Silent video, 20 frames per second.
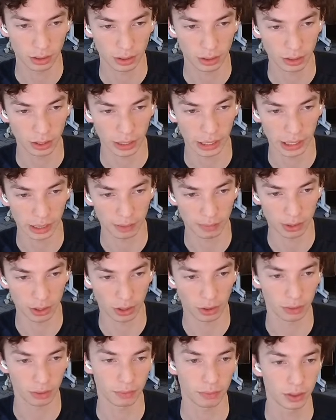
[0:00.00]
can be hard.
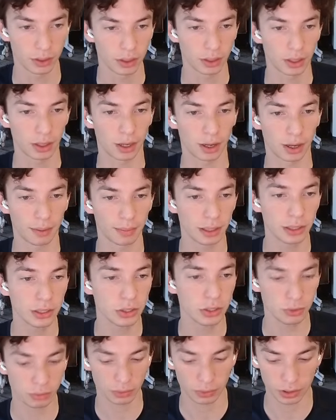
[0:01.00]
And this
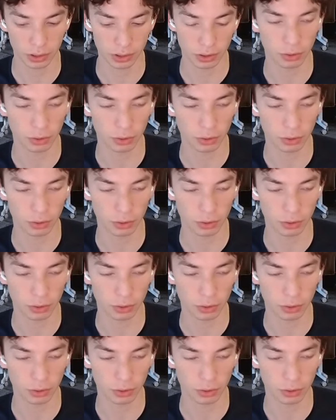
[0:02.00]
is really no